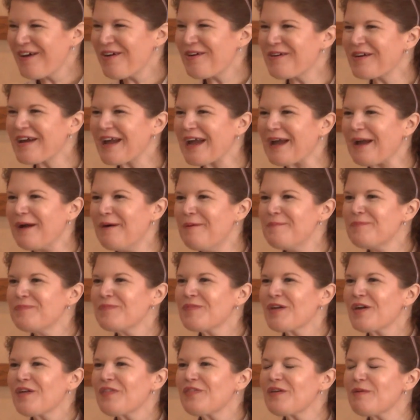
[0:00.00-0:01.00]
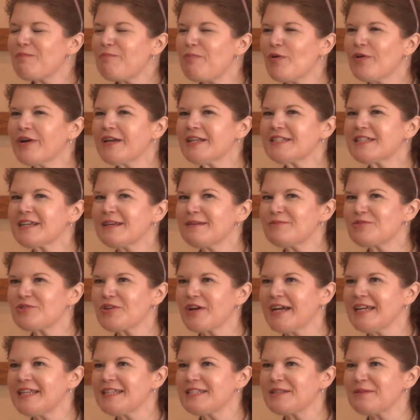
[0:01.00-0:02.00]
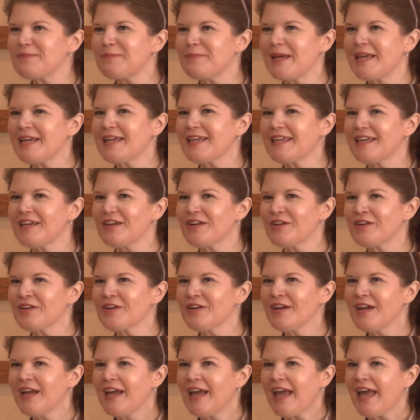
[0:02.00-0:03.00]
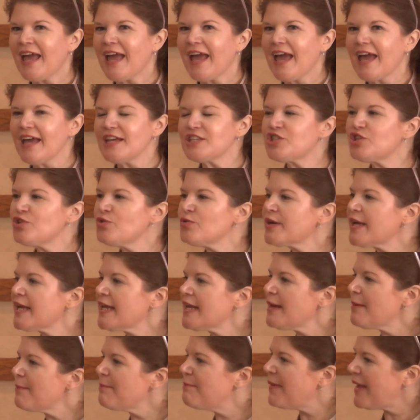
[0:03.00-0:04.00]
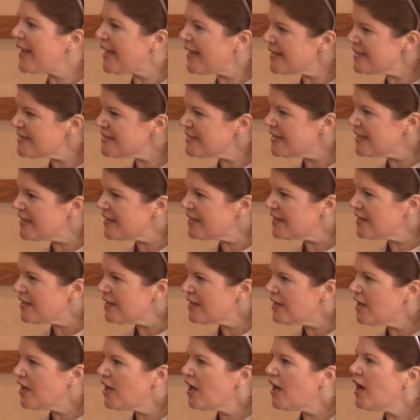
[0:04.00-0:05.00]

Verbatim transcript: Okay, the point I'm trying to make here is you can abandon